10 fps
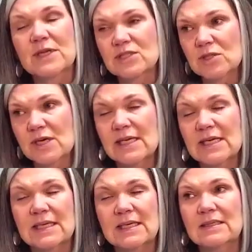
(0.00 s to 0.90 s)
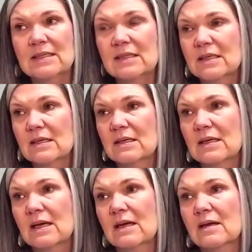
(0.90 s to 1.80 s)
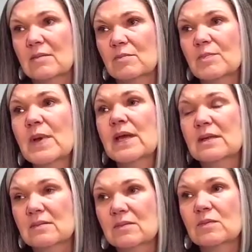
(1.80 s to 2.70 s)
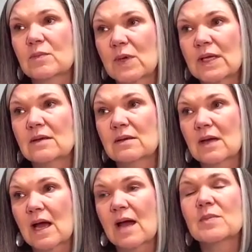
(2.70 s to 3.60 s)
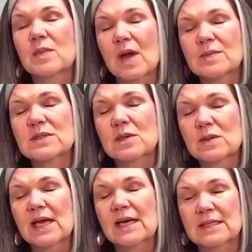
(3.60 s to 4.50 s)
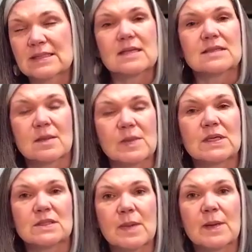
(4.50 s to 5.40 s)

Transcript: frustrated, but when I'm so glad I said something to